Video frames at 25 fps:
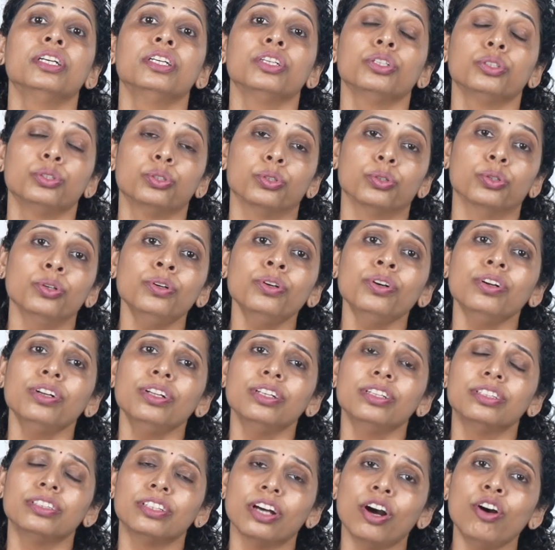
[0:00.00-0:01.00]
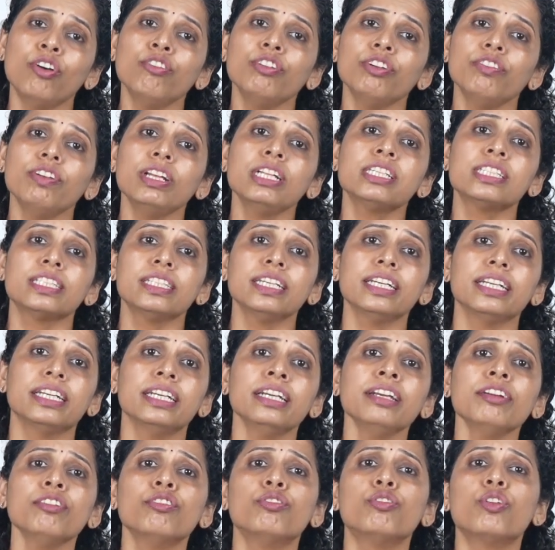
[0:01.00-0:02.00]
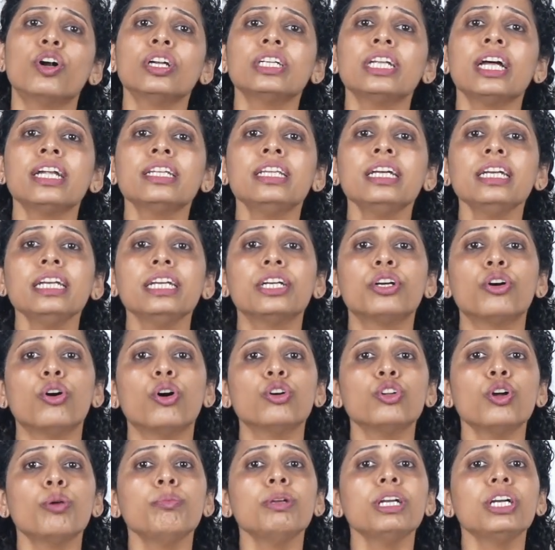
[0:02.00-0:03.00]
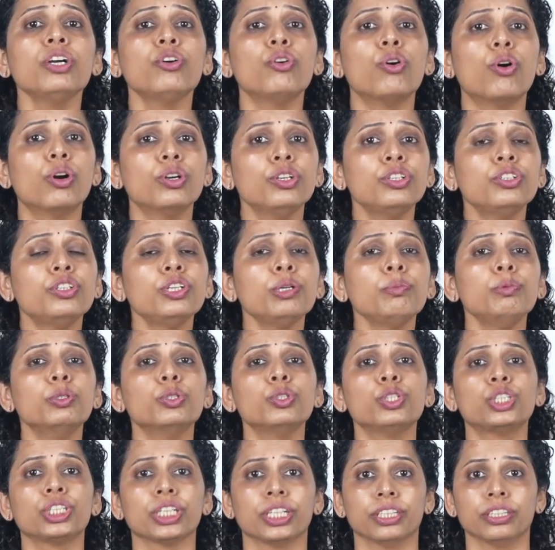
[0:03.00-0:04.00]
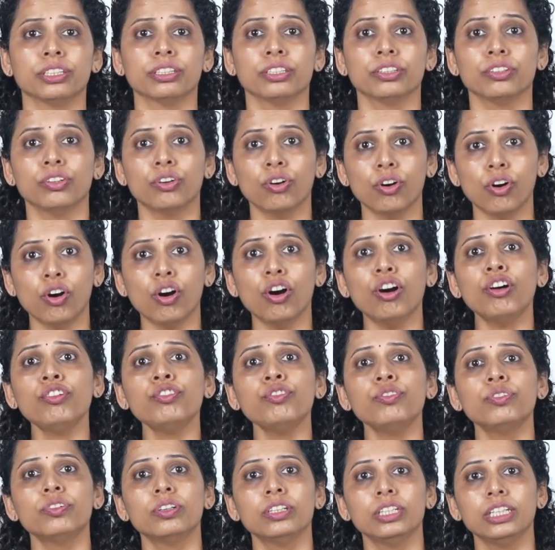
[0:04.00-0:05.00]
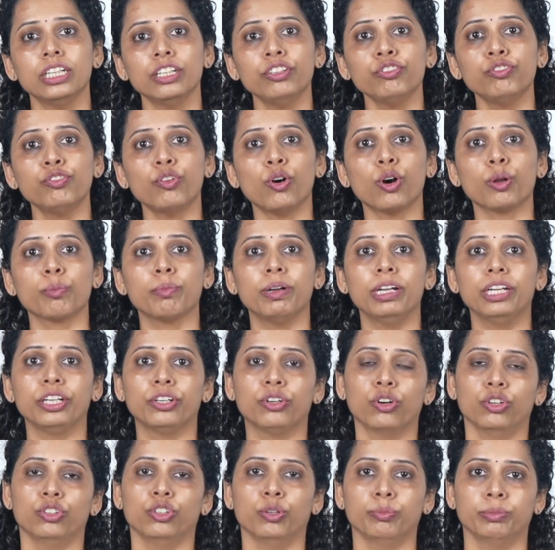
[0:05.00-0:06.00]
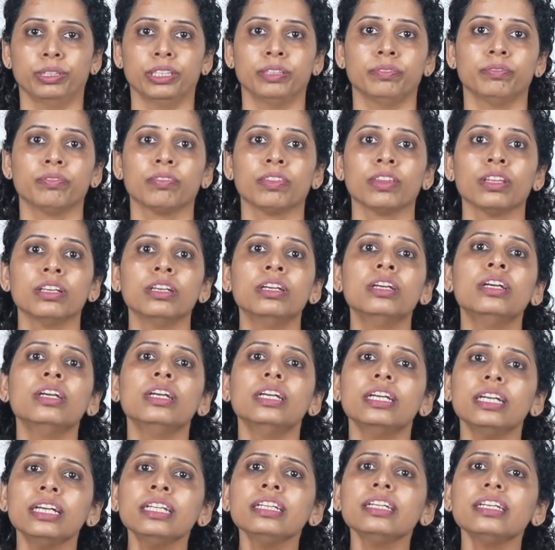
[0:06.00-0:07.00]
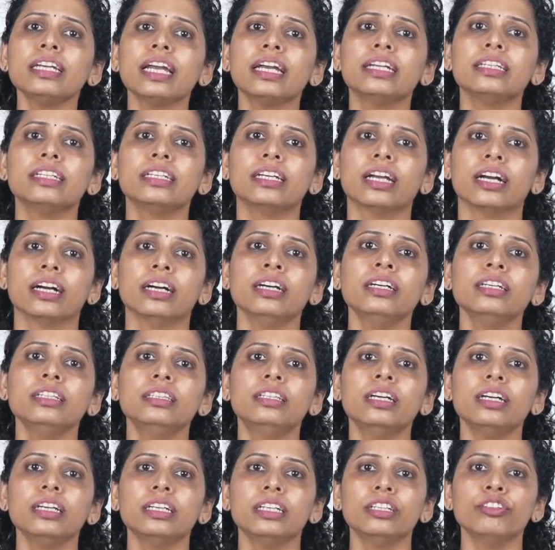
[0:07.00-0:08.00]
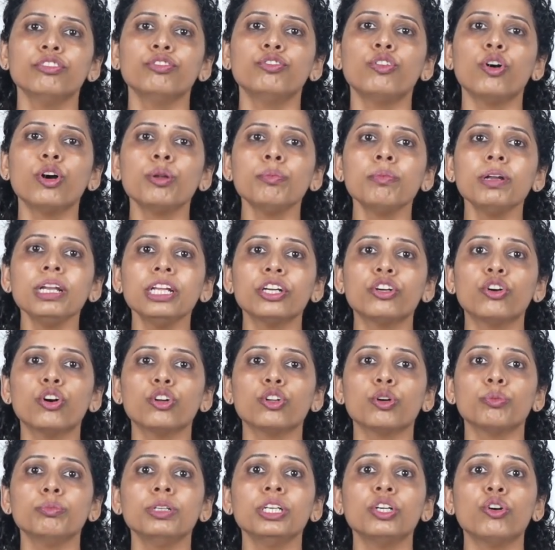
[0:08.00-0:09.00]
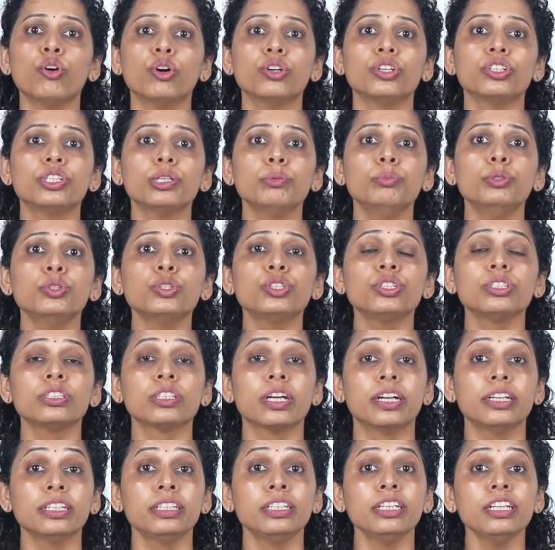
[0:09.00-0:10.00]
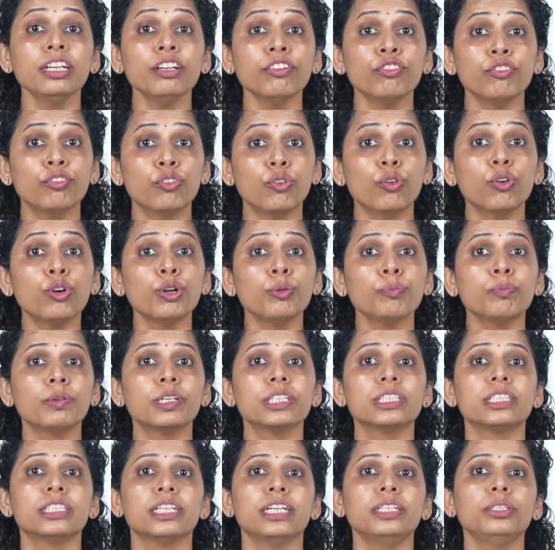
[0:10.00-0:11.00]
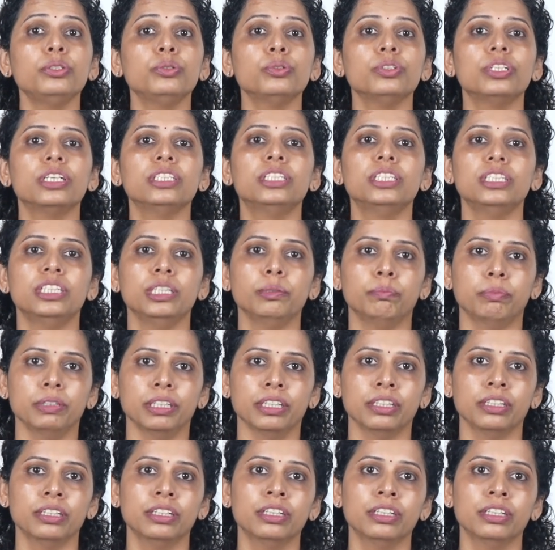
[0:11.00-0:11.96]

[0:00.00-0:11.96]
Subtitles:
So, now we will see what are the economic contribution of informal economy. In Kenya, the informal economy contributes 34% to the GDP,